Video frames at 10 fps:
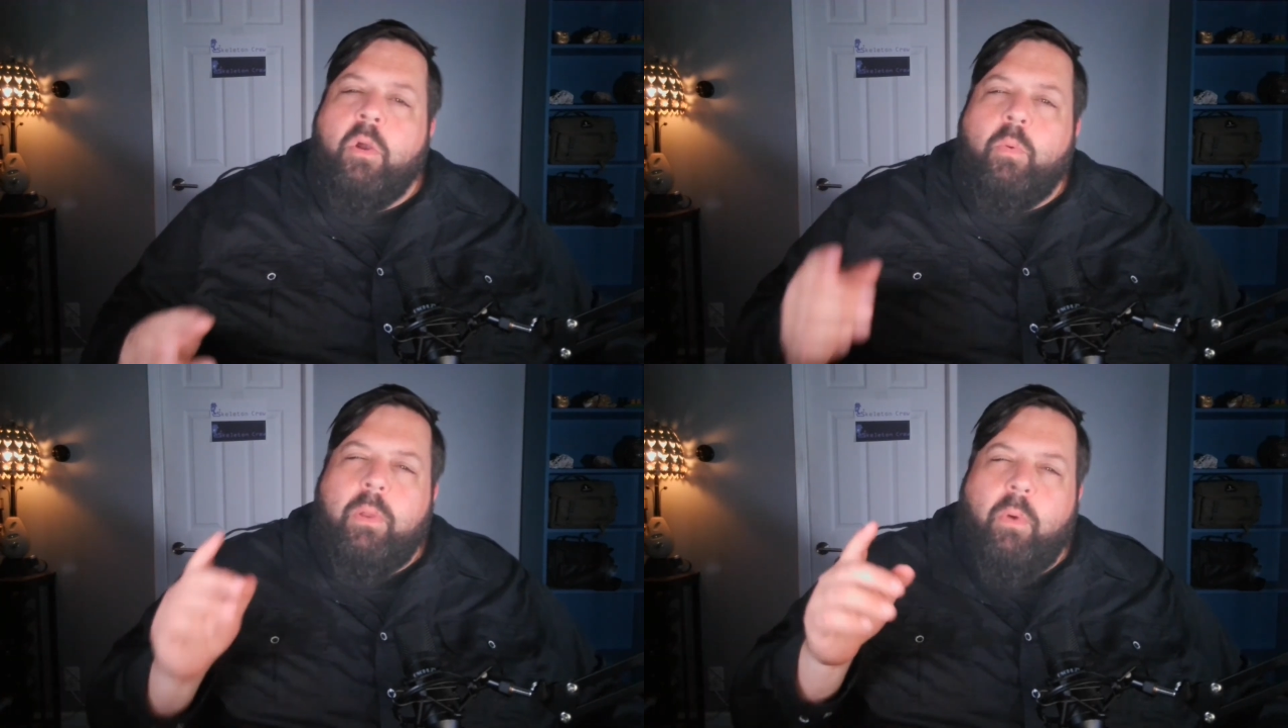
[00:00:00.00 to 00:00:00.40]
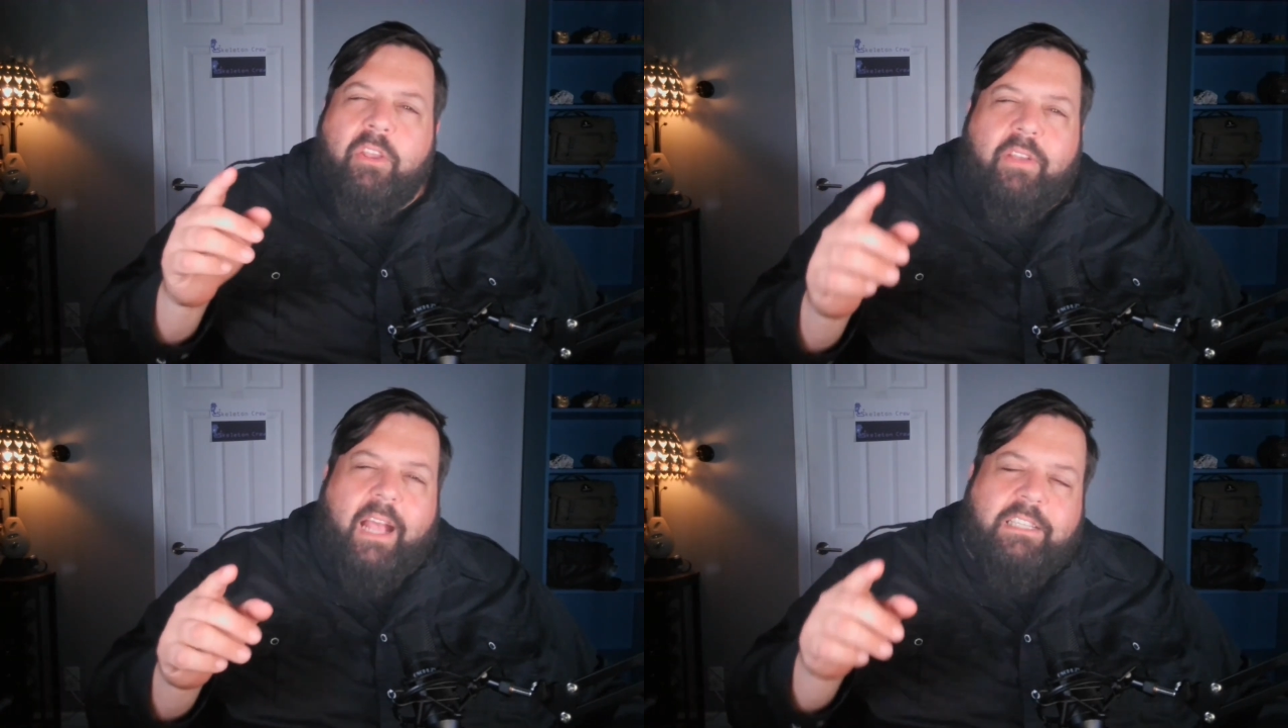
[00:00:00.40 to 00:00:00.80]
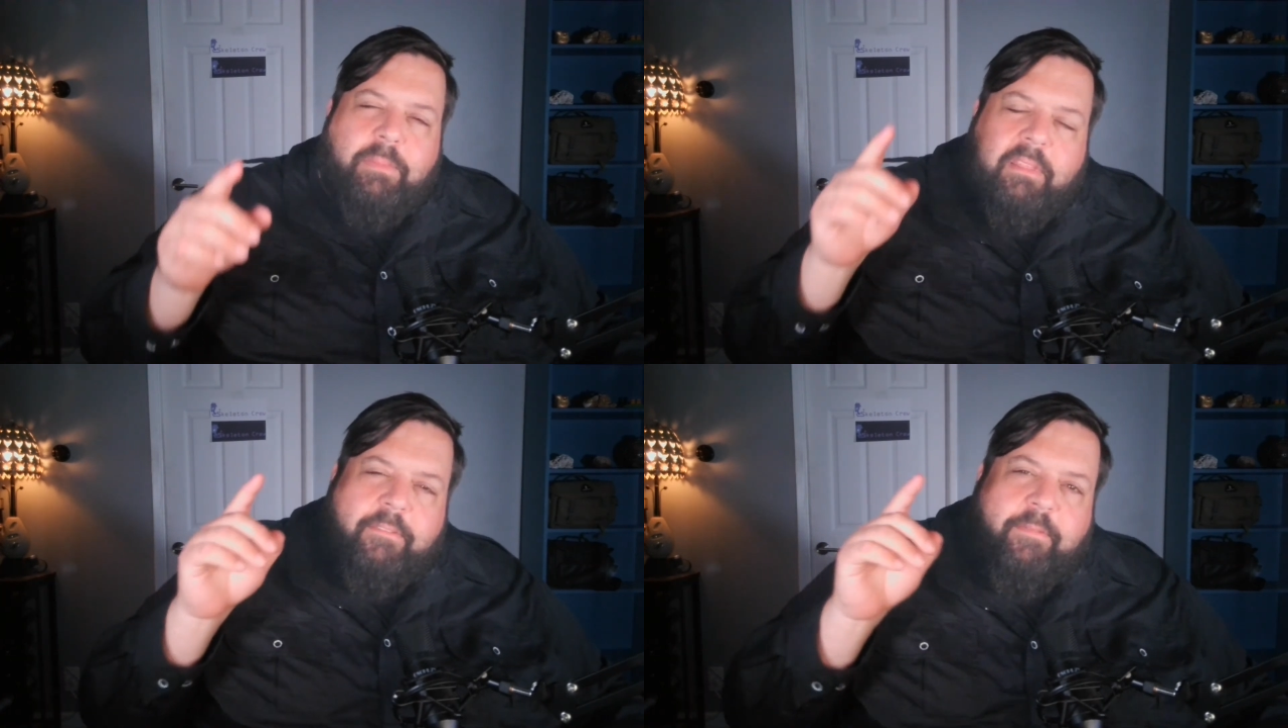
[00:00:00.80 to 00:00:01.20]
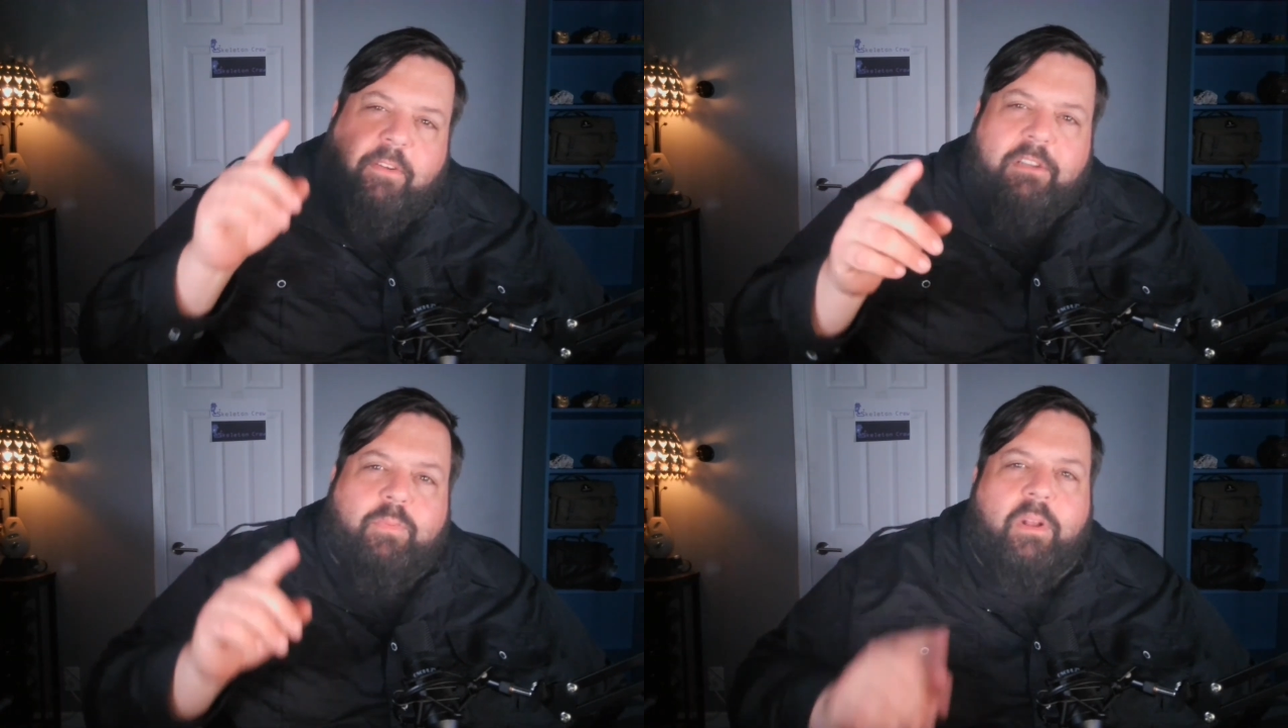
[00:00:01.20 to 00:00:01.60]
We want you guys to be the
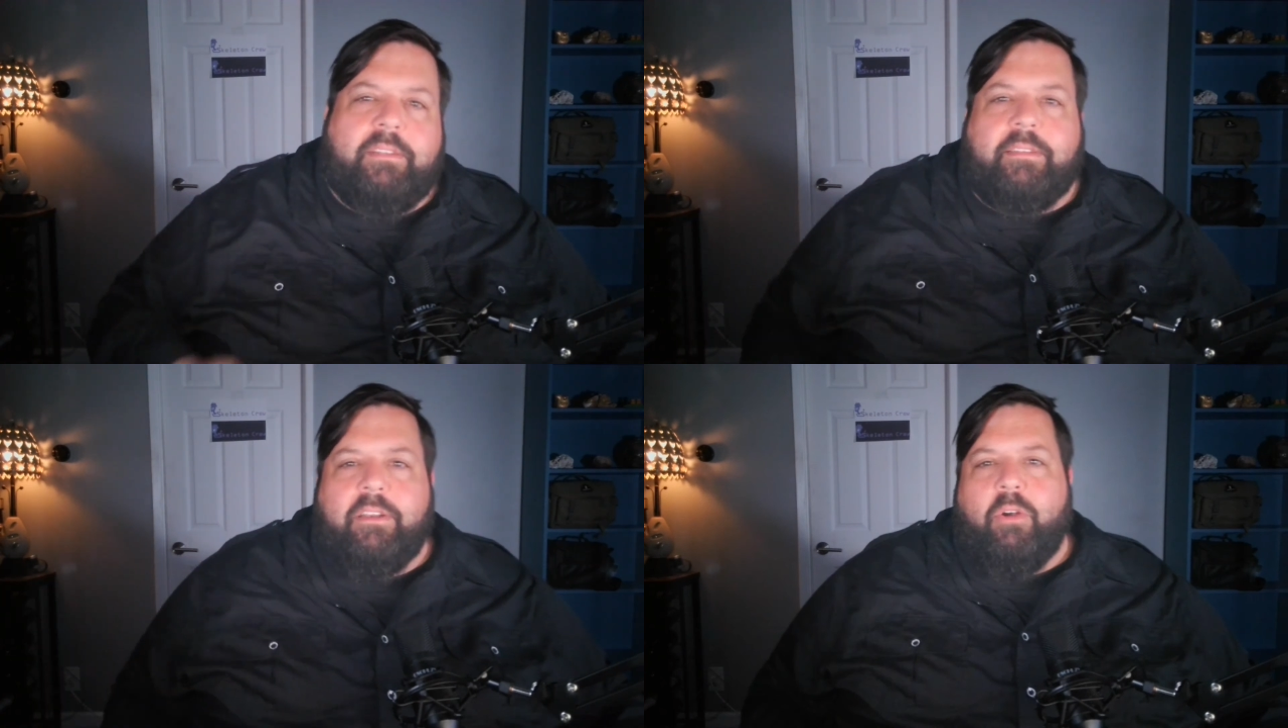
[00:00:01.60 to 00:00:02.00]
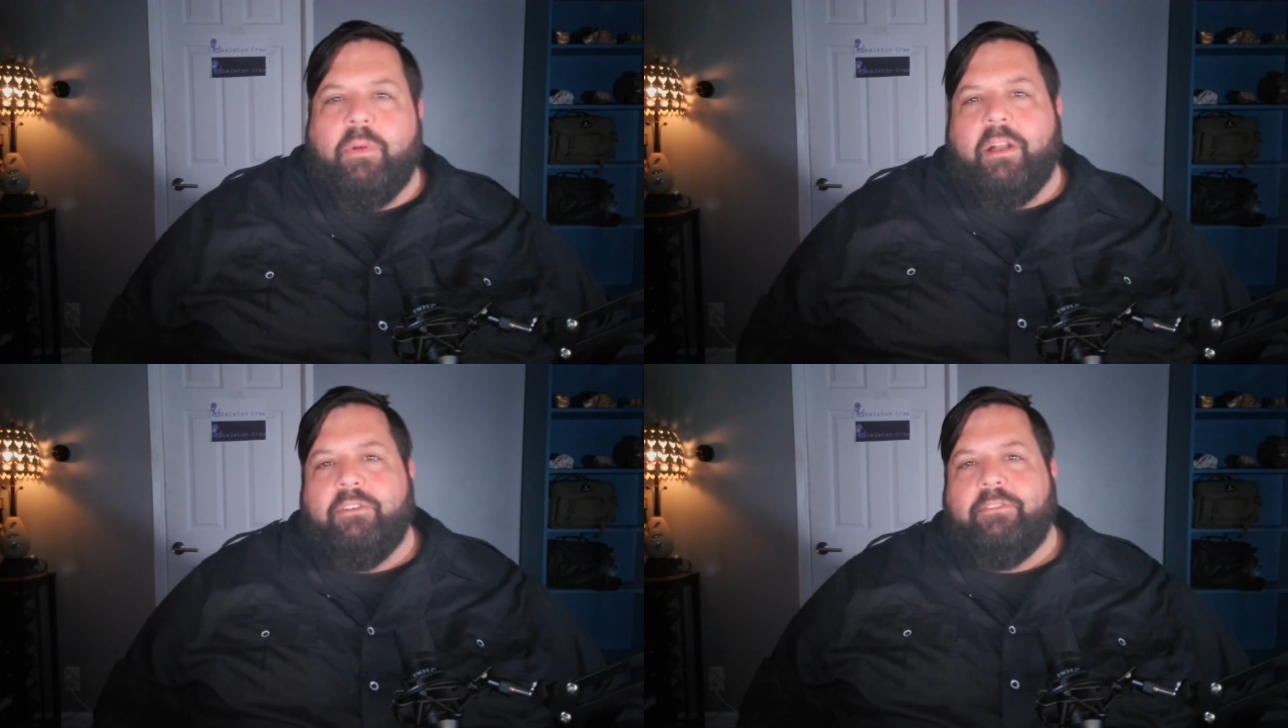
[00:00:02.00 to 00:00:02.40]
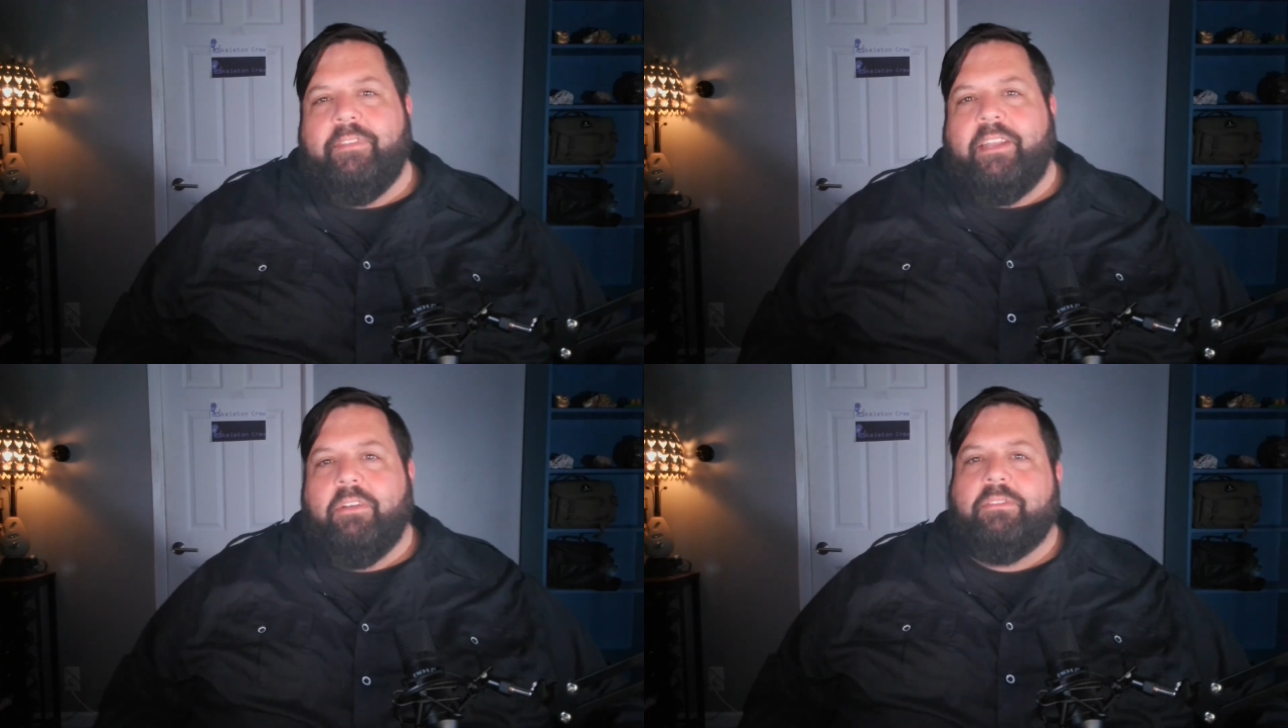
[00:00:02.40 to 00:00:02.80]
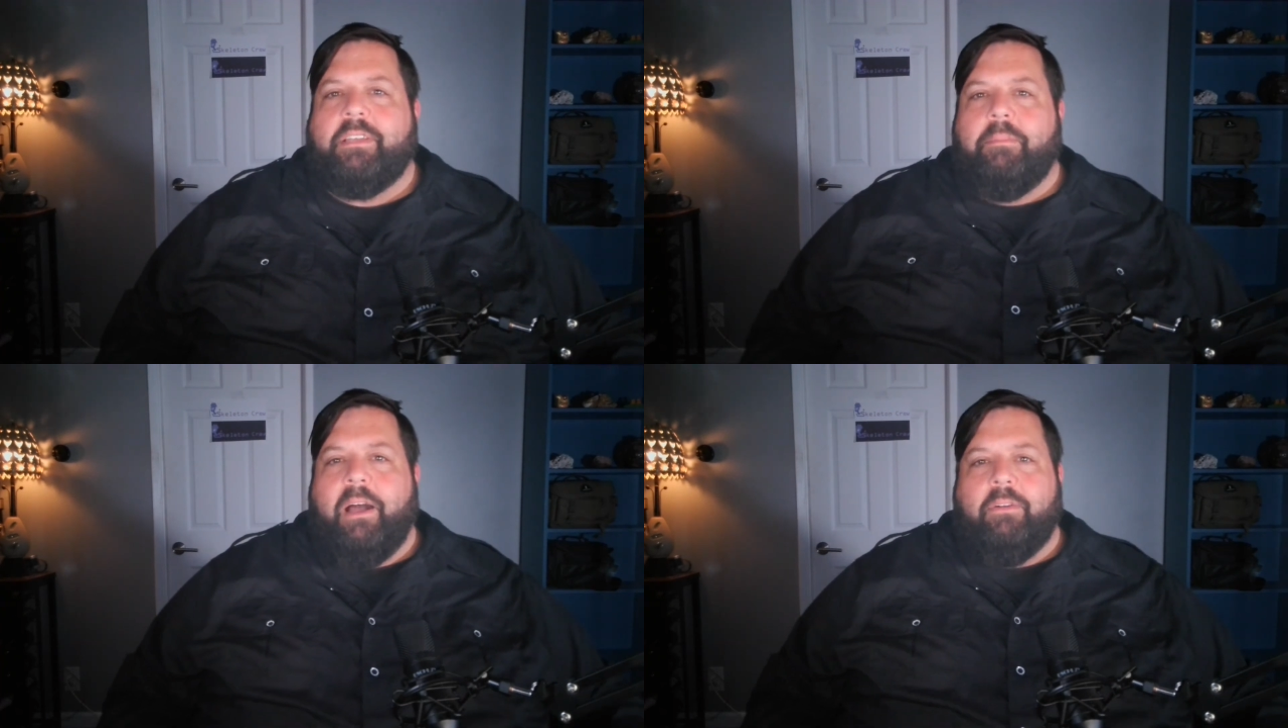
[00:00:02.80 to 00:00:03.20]
first ones to know when our new videos
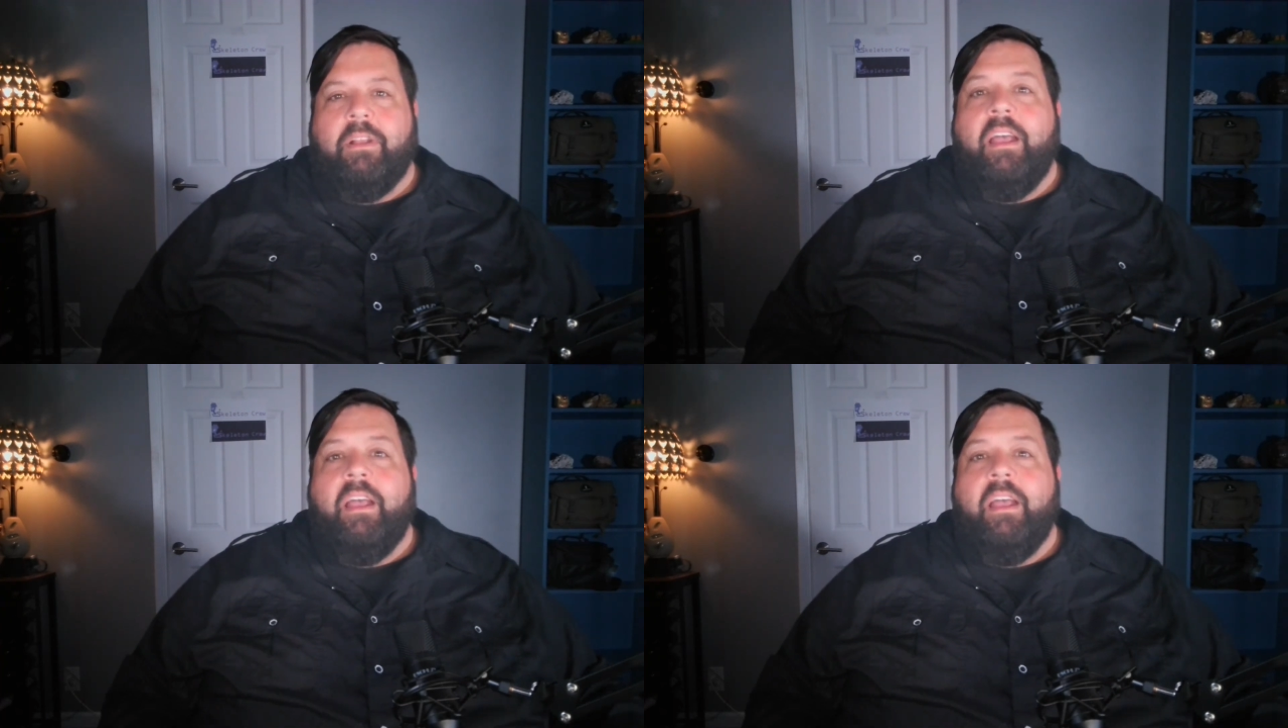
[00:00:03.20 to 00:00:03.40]
come out.